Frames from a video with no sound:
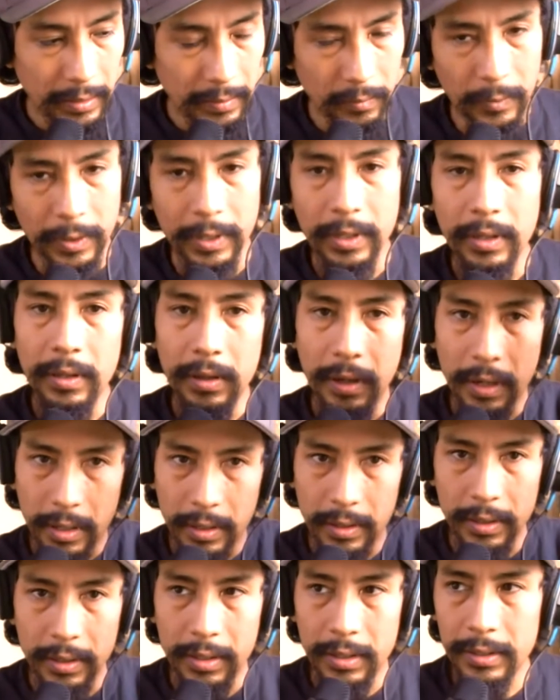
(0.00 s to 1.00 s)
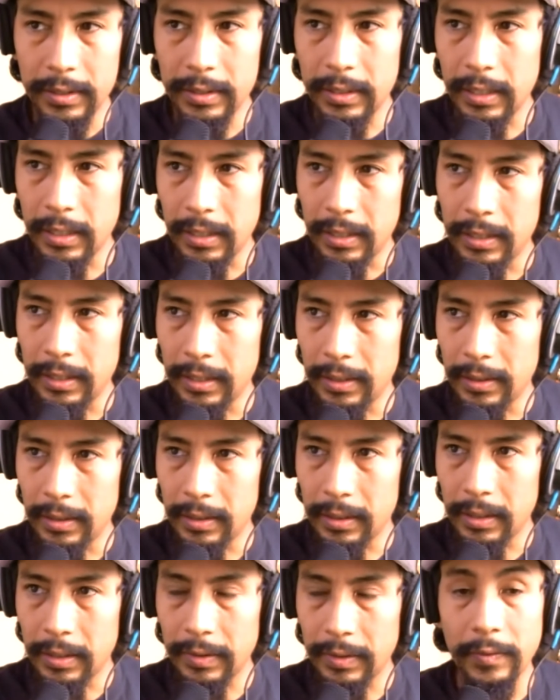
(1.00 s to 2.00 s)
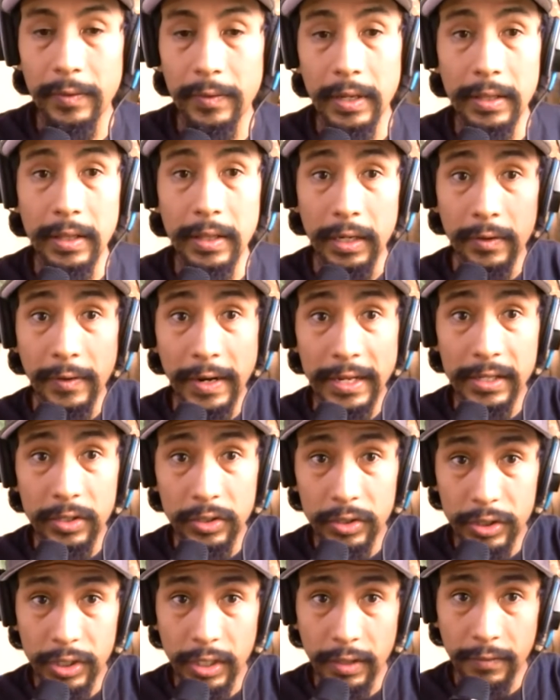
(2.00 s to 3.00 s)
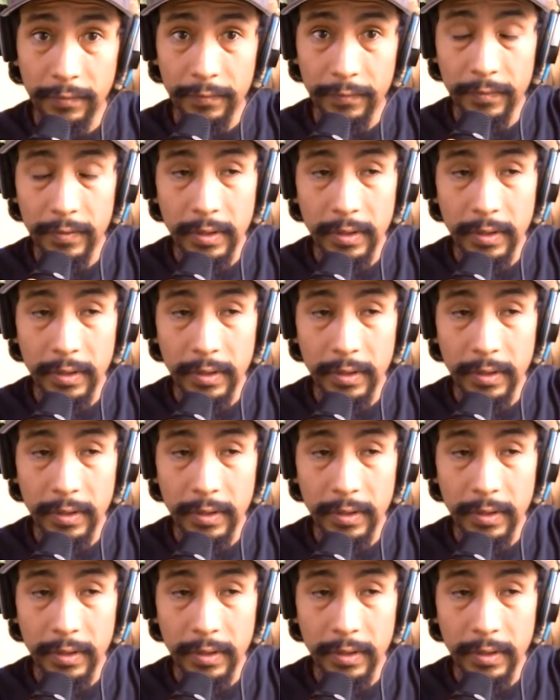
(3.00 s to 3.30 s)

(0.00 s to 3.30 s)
when our the great chief.